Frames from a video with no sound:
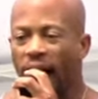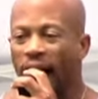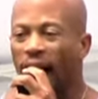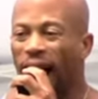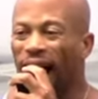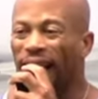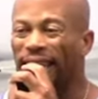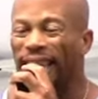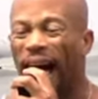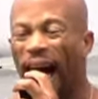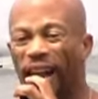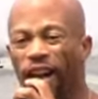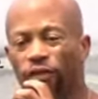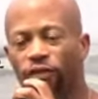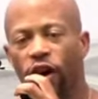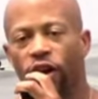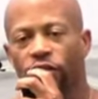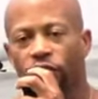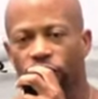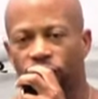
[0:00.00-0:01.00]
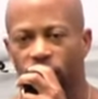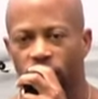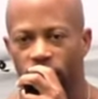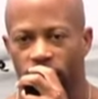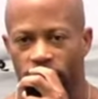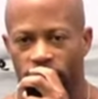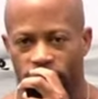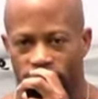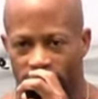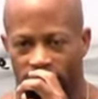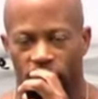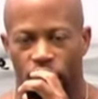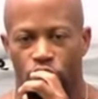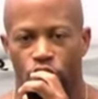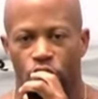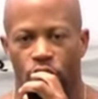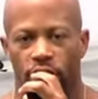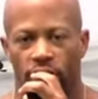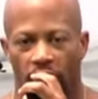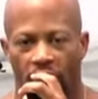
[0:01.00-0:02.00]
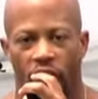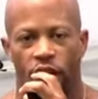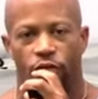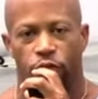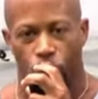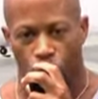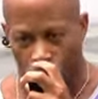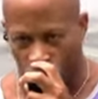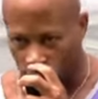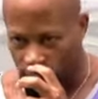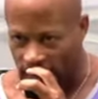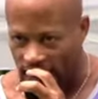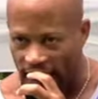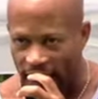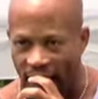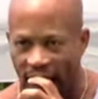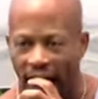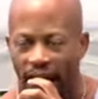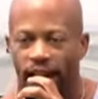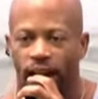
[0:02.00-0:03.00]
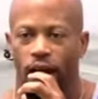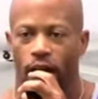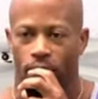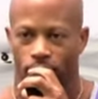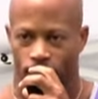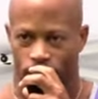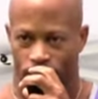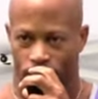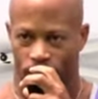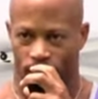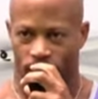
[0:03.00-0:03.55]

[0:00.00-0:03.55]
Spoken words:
a lot of other things in your life will line up.